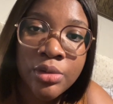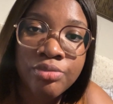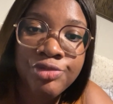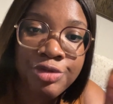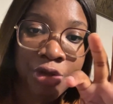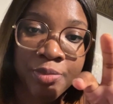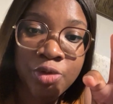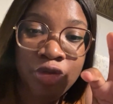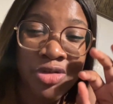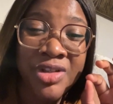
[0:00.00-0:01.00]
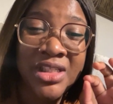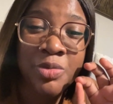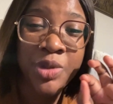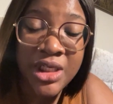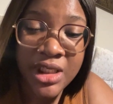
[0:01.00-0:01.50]
trips during the
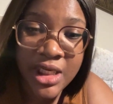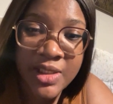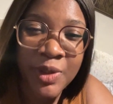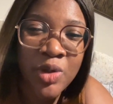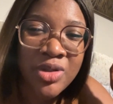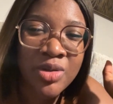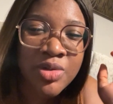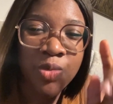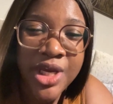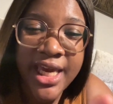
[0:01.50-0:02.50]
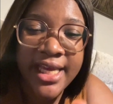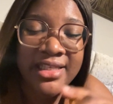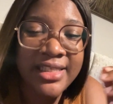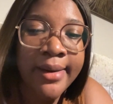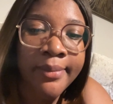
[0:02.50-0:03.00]
weekdays, because on the weekends
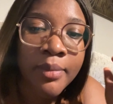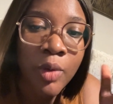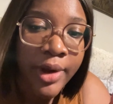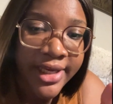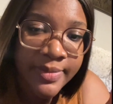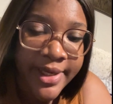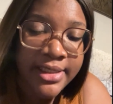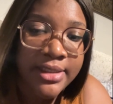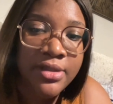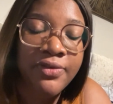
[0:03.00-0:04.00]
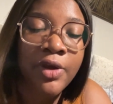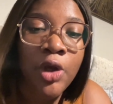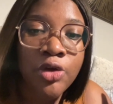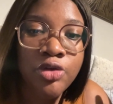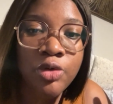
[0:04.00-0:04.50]
they are more expensive.
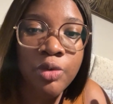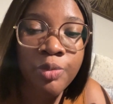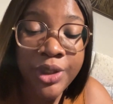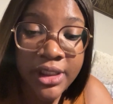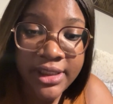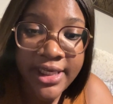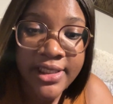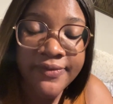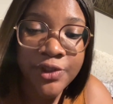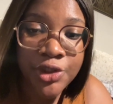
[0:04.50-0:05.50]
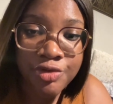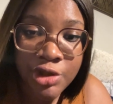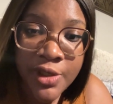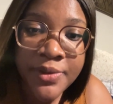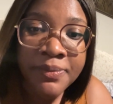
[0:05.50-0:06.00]
So weekdays for your
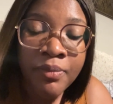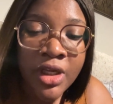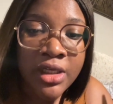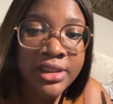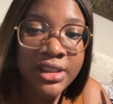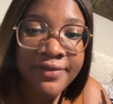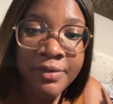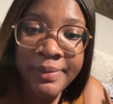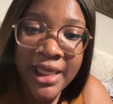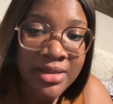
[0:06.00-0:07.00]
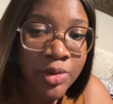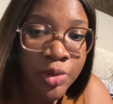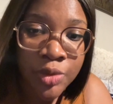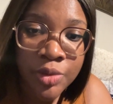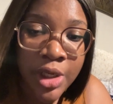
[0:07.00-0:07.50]
trips, never plan
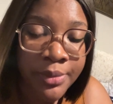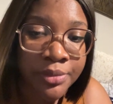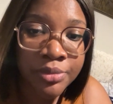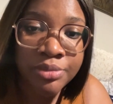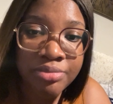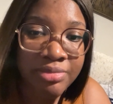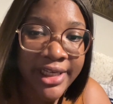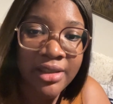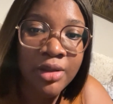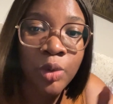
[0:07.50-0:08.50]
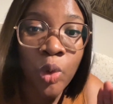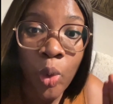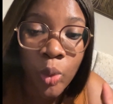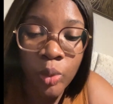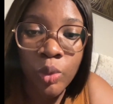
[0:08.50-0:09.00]
to like
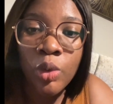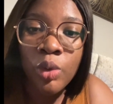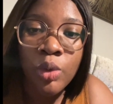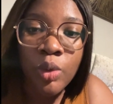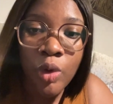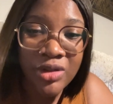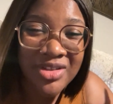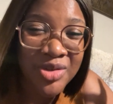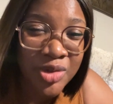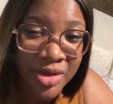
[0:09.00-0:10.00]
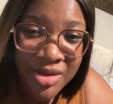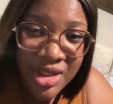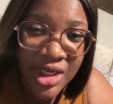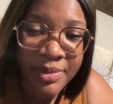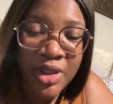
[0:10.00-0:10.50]
go on a
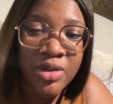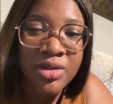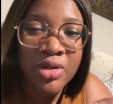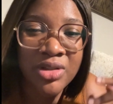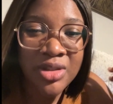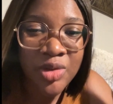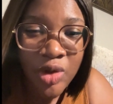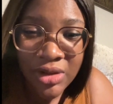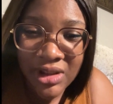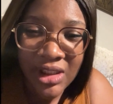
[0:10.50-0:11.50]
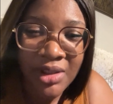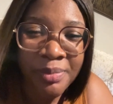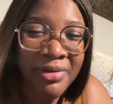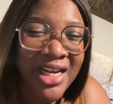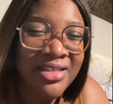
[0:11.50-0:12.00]
Sunday, because on a Sunday
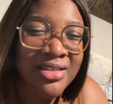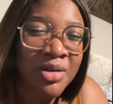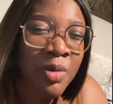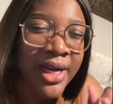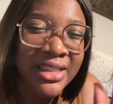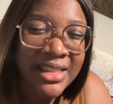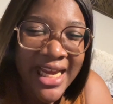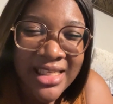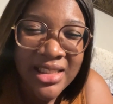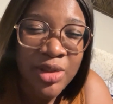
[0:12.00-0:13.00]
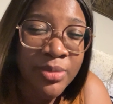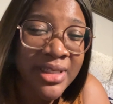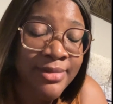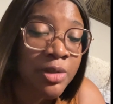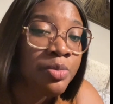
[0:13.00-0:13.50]
prices are quite dicey.
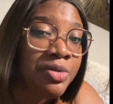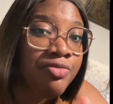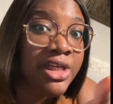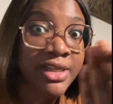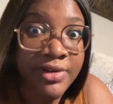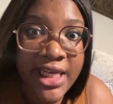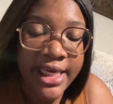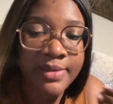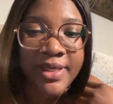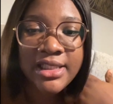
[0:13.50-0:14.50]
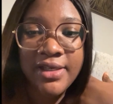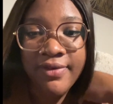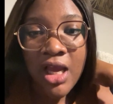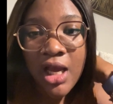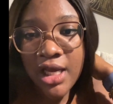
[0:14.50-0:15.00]
Sometimes it could be really, really expensive,
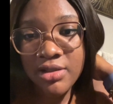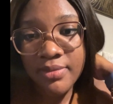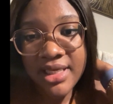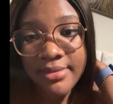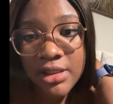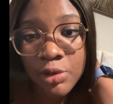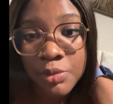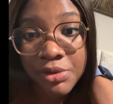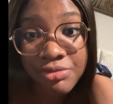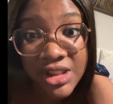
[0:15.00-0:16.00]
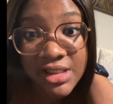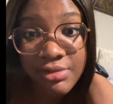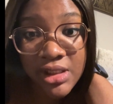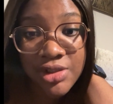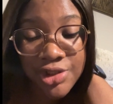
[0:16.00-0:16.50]
and sometimes it could be really,
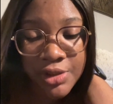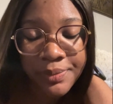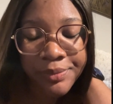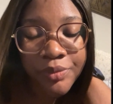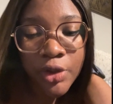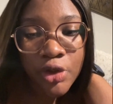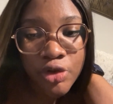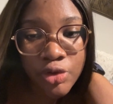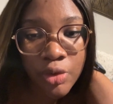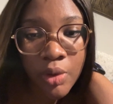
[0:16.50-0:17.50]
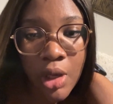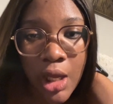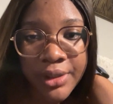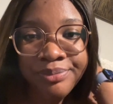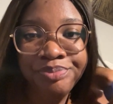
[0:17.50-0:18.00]
really cheap. So
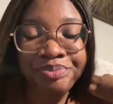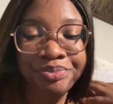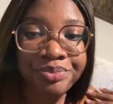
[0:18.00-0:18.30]
I'm